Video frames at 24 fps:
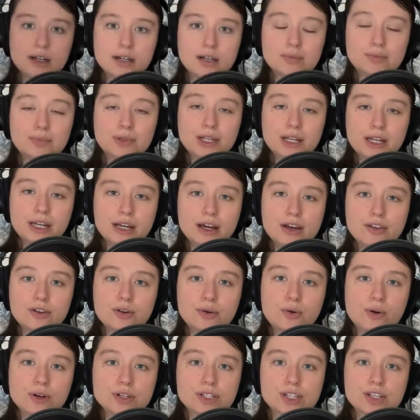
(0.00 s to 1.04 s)
completing other
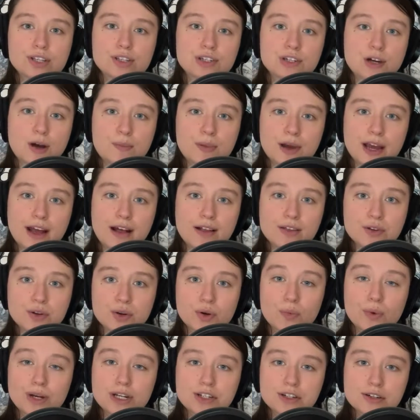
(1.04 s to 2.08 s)
courses taught by
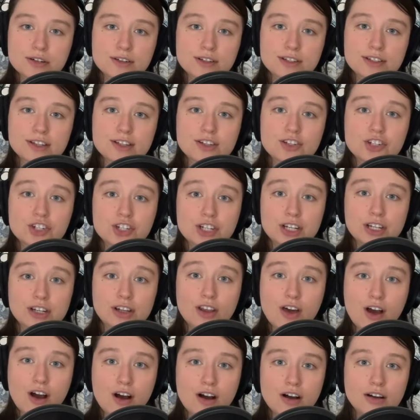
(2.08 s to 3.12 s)
Eleanor Winters, Schin
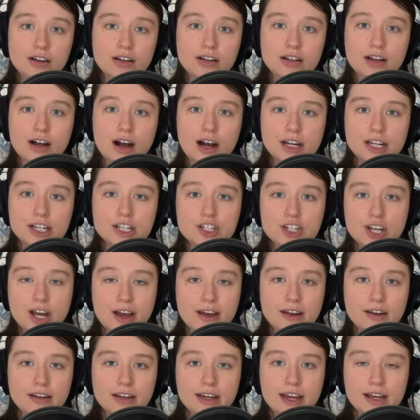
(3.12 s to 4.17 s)
Loong, Connie
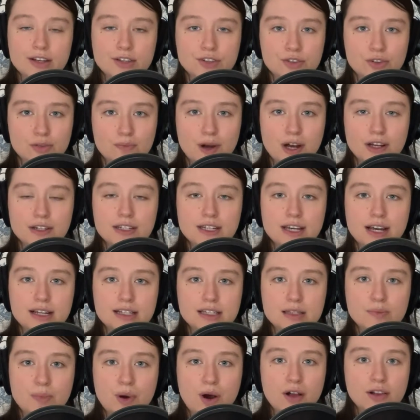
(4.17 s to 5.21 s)
Chen, Castro
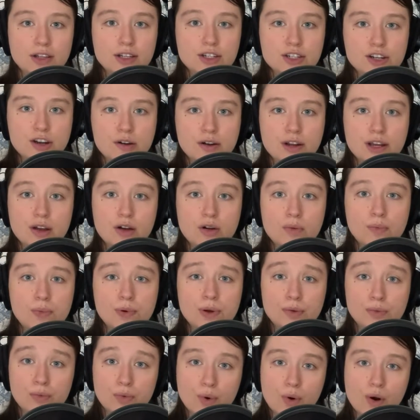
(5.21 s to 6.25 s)
Montez, Paul Antonio,
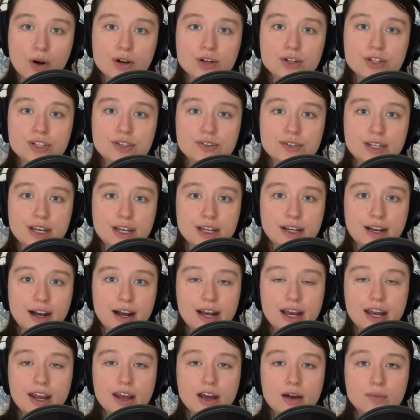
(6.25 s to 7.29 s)
Britt Rohr, Suzanne
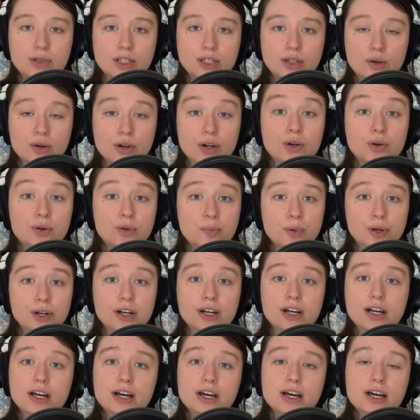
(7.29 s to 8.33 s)
Cunningham, and Laura
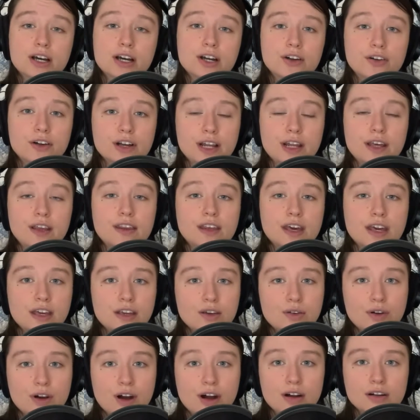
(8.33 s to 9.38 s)
Hooper, creating
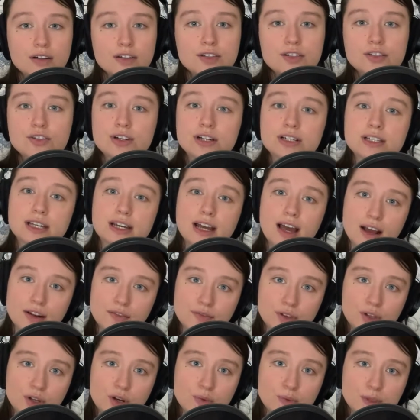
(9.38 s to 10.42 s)
thank you cards, addressing
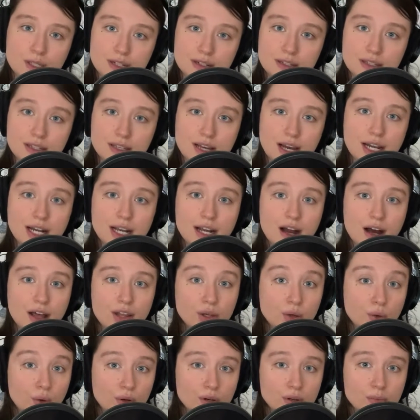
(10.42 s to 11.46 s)
envelopes, and designing
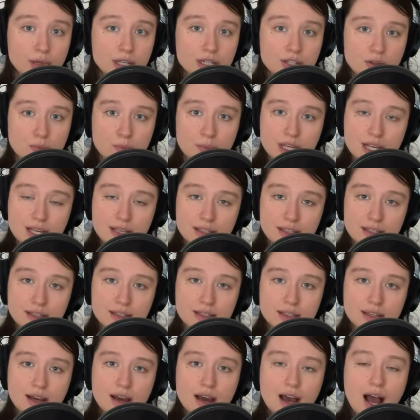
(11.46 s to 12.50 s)
other ornamental
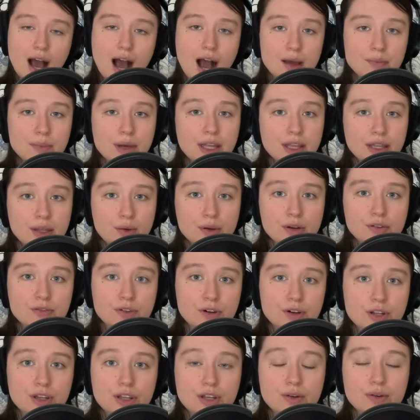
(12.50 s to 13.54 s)
pieces. I mainly
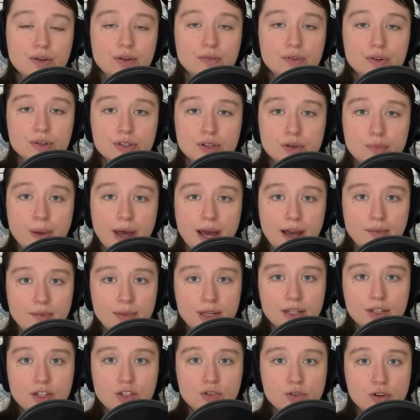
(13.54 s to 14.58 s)
refer to the Universal
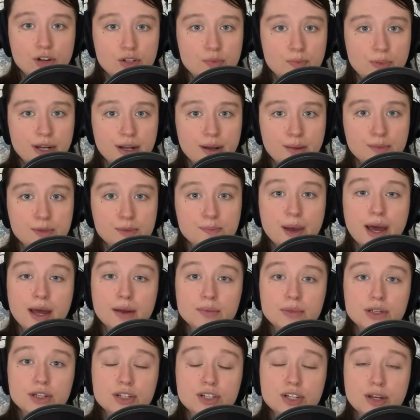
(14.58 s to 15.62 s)
Penman, George Bickham's
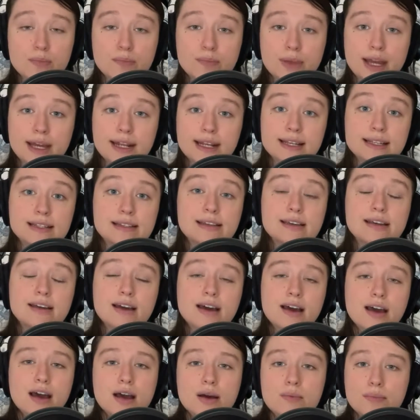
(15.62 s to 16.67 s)
Penmanship Made Easy,
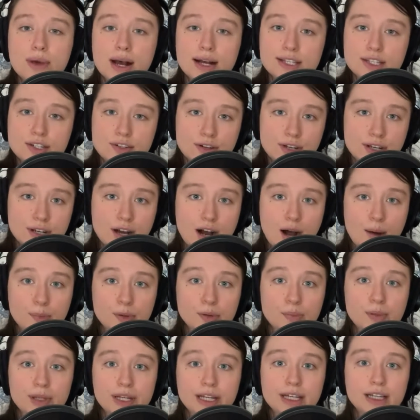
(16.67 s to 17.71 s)
Mastering
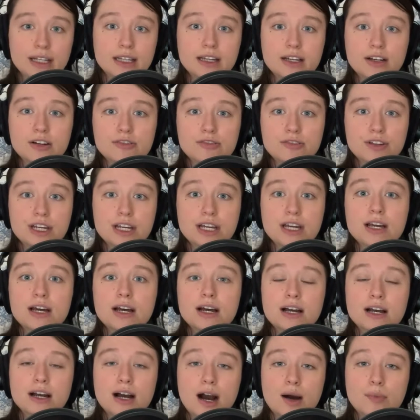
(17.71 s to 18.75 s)
Copperplate Calligraphy,
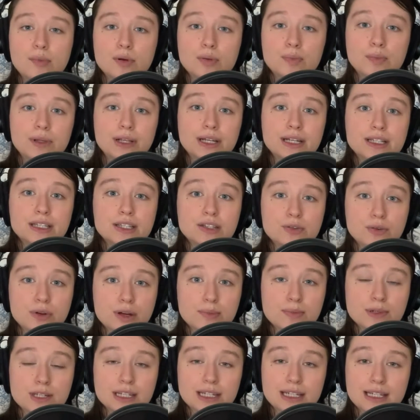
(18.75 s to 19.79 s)
Copperplate
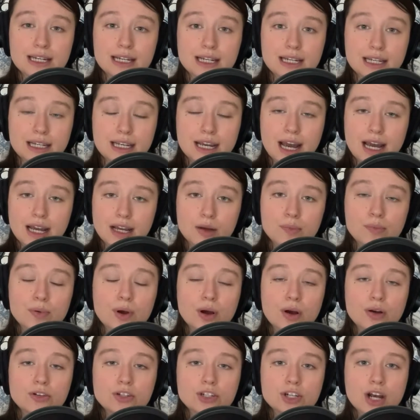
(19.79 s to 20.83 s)
Script, A Yin and Yang
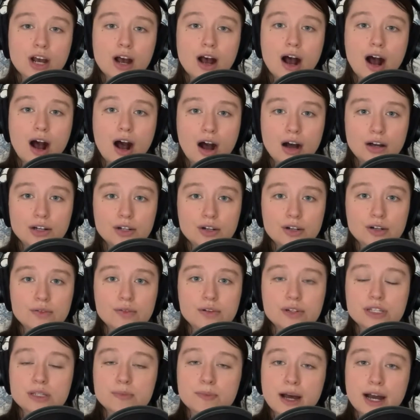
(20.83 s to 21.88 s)
Approach, Honor and
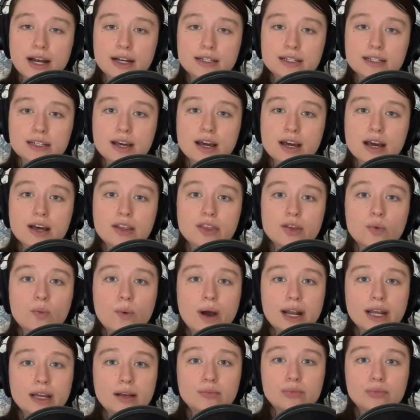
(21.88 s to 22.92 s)
Respect, The Wedding